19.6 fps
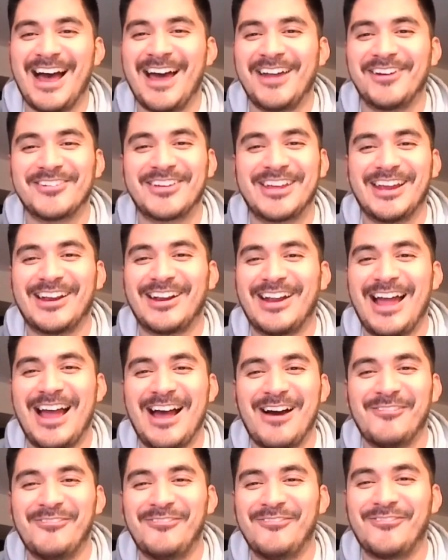I don't care
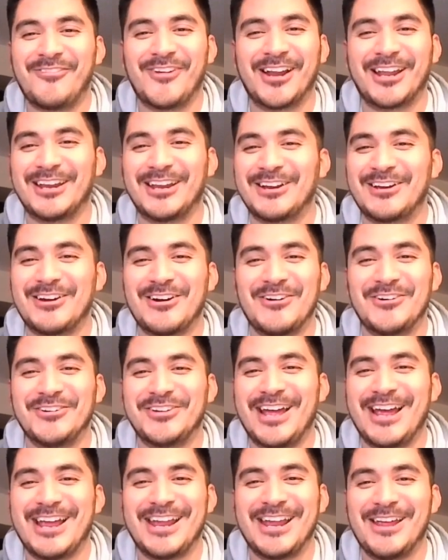how oh. freaking
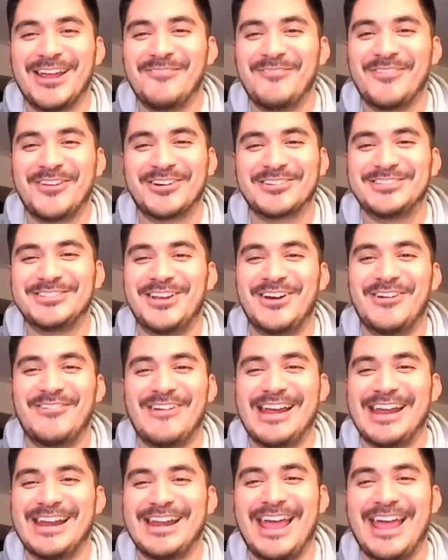cold I am. There's no
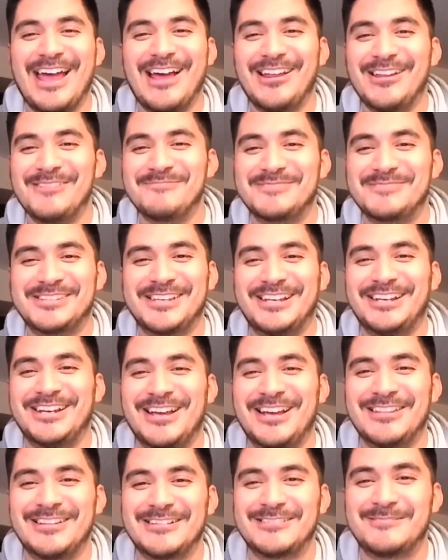way in hell I'm
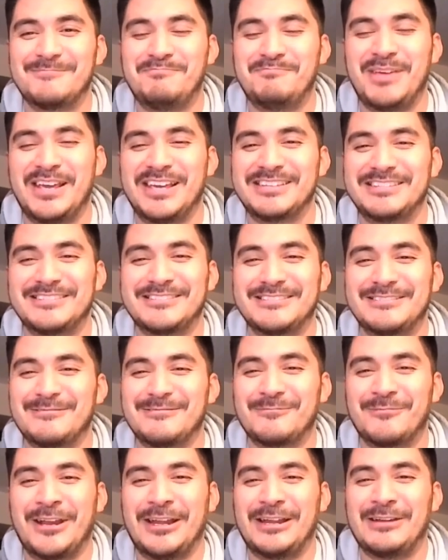sitting on this piss
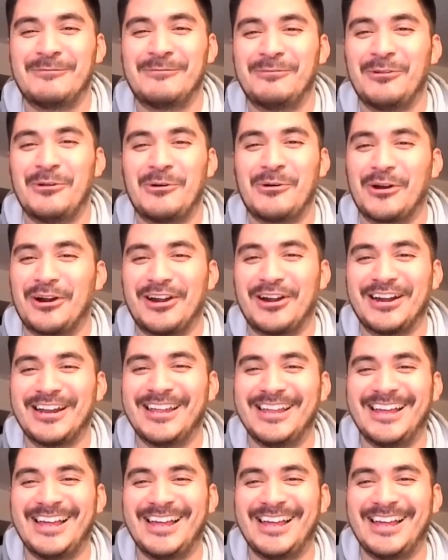ridden yeah. floor.